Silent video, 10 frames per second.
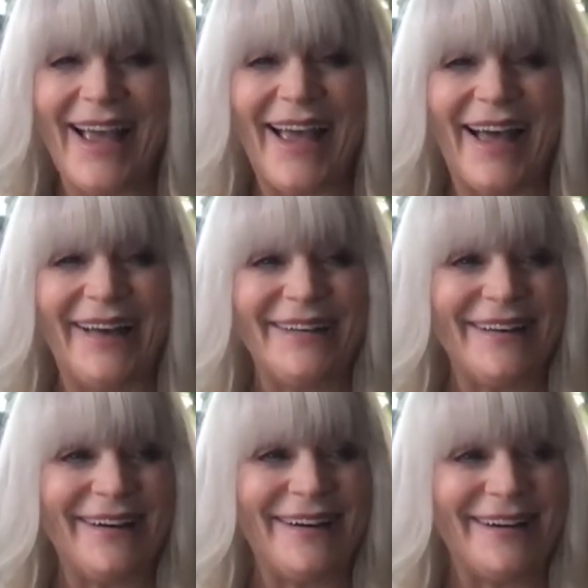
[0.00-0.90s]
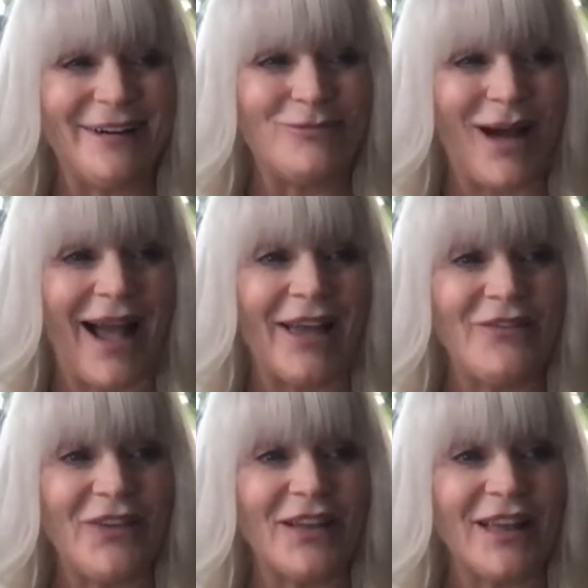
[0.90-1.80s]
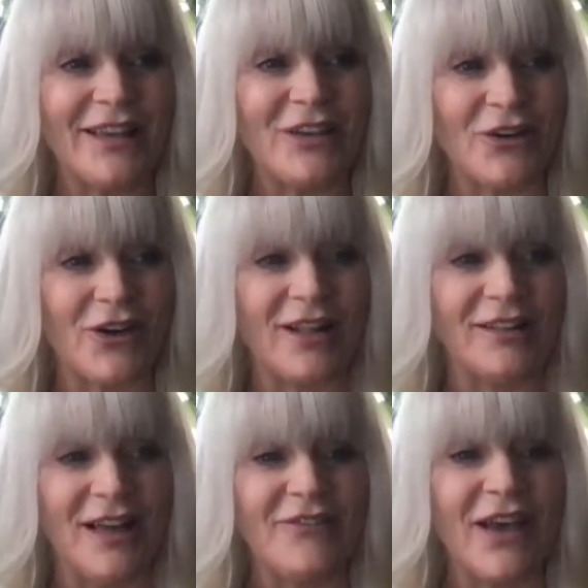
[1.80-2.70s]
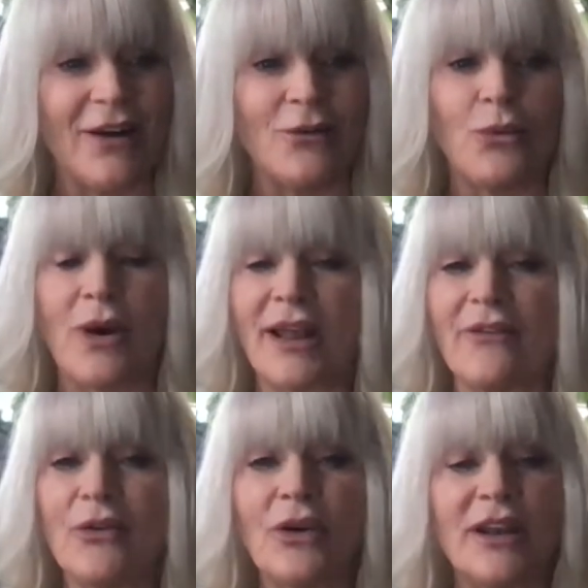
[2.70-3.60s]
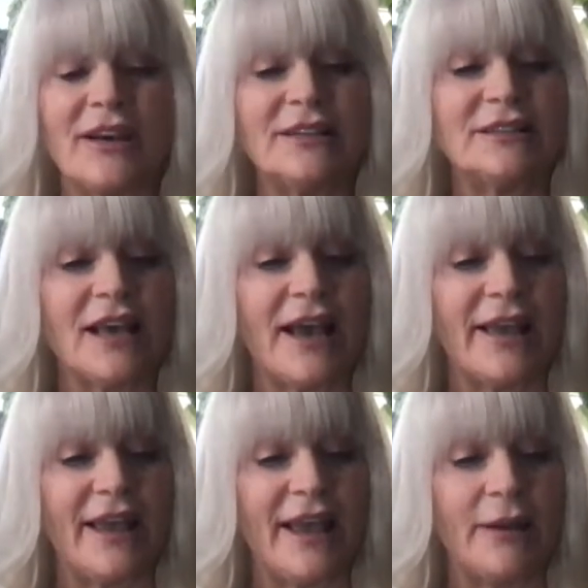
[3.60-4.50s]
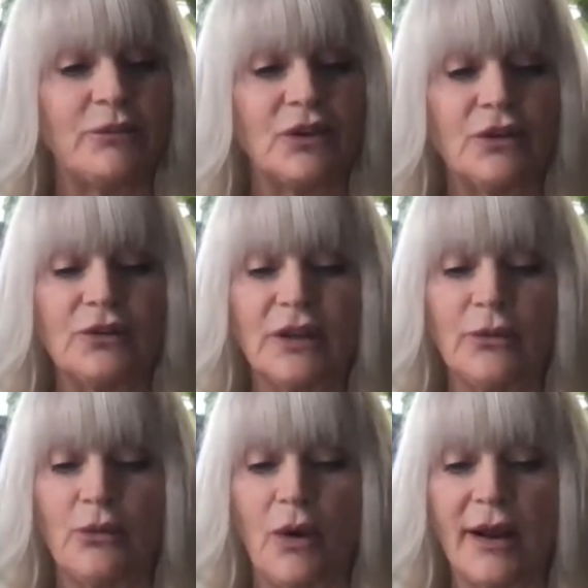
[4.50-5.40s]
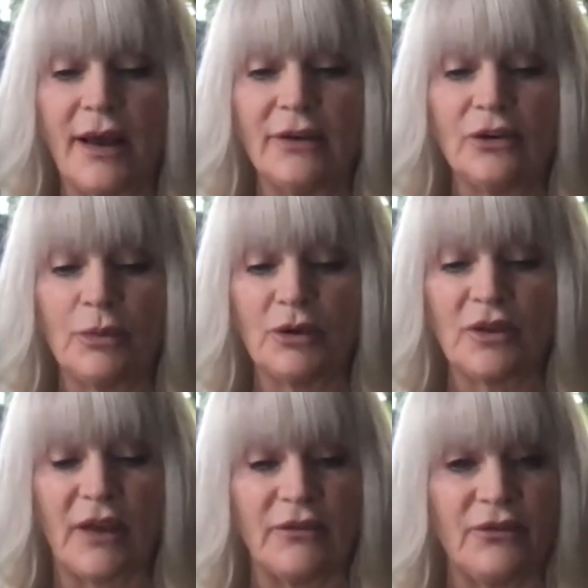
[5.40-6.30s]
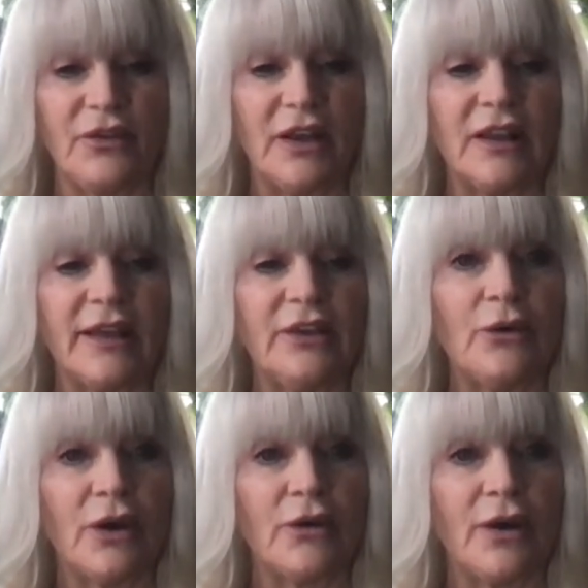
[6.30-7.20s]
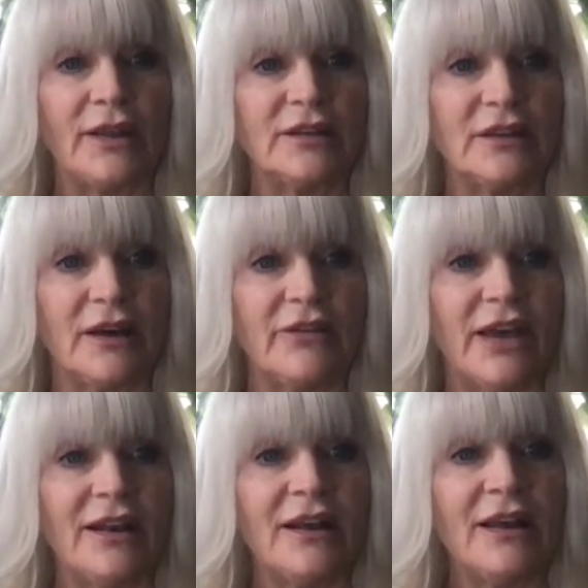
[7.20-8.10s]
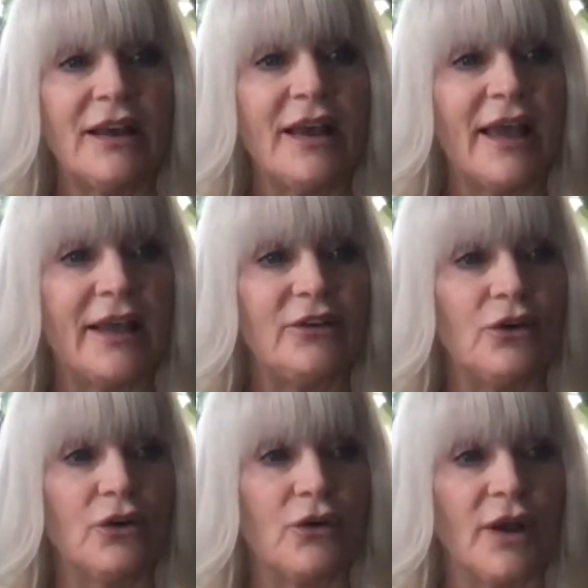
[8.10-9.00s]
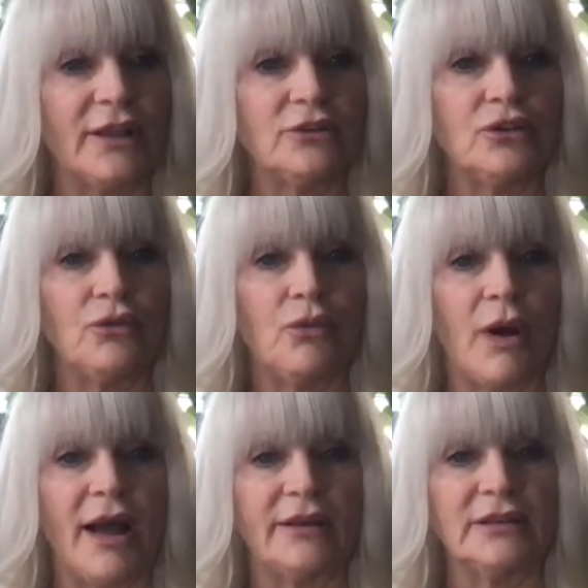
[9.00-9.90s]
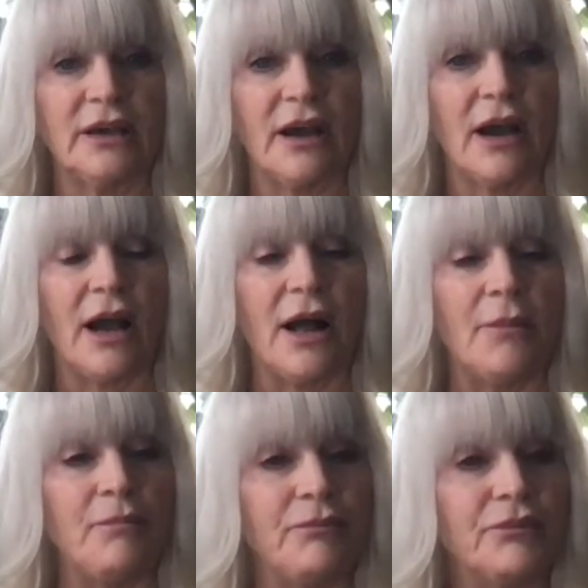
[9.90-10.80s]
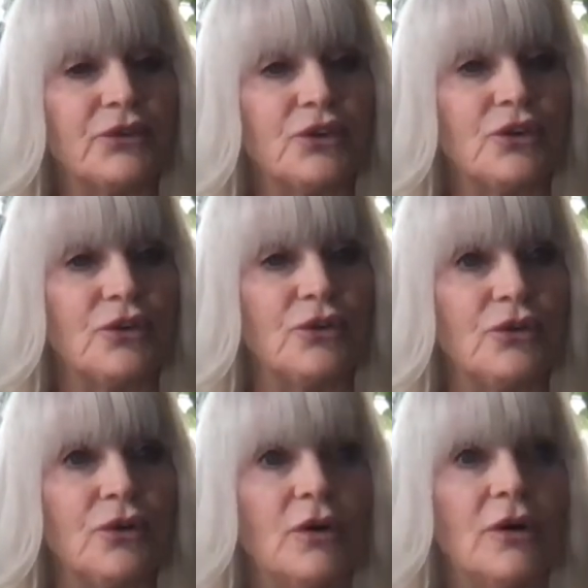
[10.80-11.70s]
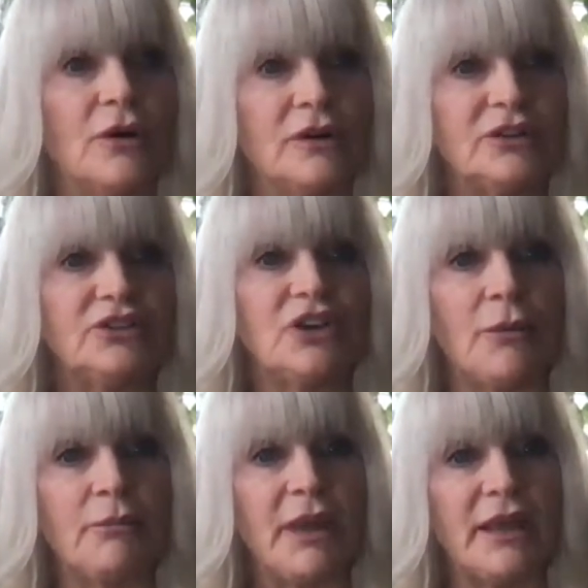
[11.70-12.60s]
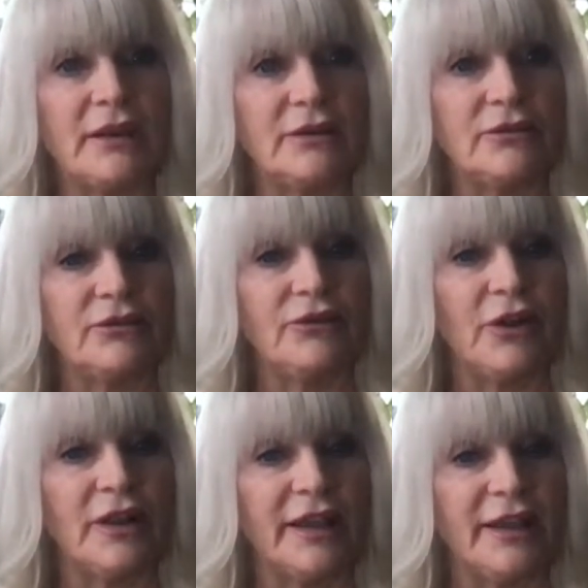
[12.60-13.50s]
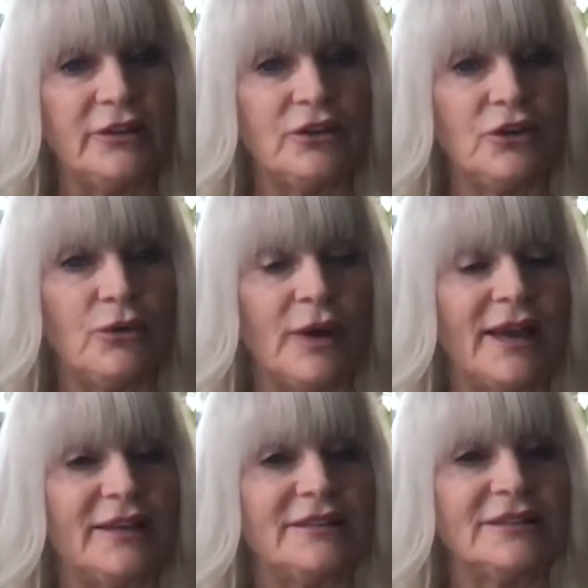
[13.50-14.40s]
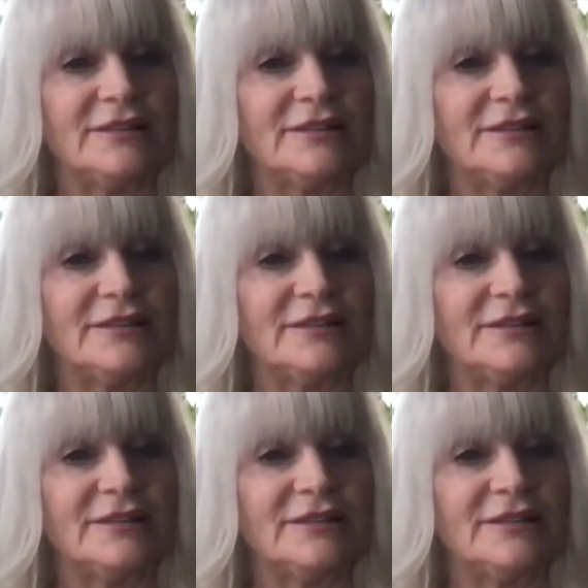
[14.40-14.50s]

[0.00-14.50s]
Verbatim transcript: and um, I feel like you're going to love it. Whatever it is, I absolutely 100% feel like you are going to love it and you're going to want um, to jump in fully to it.